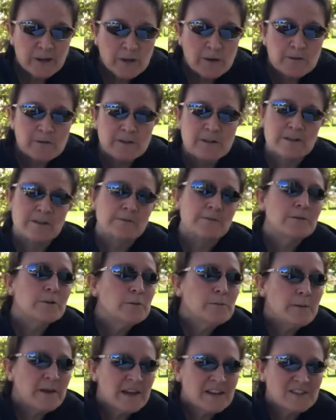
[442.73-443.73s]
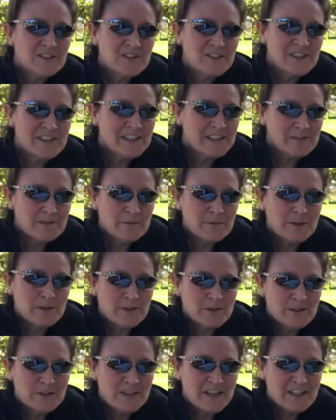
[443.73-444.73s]
over to the food pantry and give them their
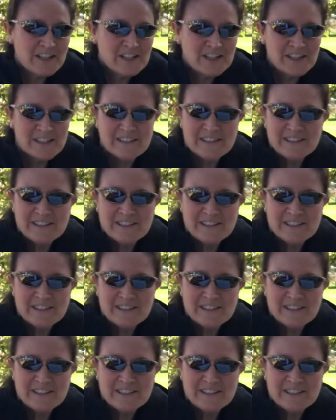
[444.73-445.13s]
donation.